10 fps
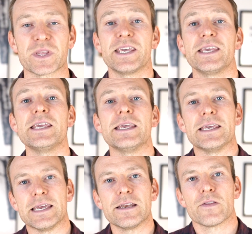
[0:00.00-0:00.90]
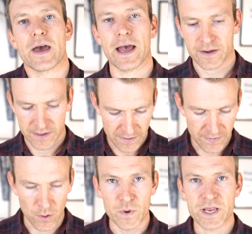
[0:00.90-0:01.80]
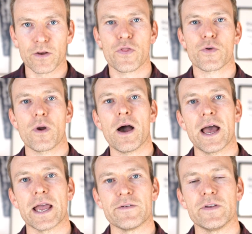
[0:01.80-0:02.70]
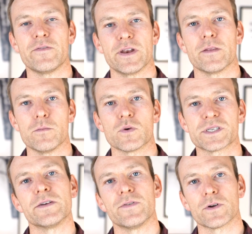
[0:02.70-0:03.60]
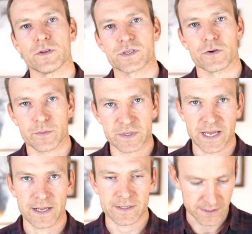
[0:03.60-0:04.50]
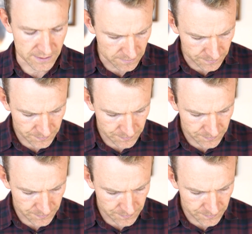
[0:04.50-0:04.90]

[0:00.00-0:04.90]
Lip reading: key in that we can thrive even in the most difficult circumstances.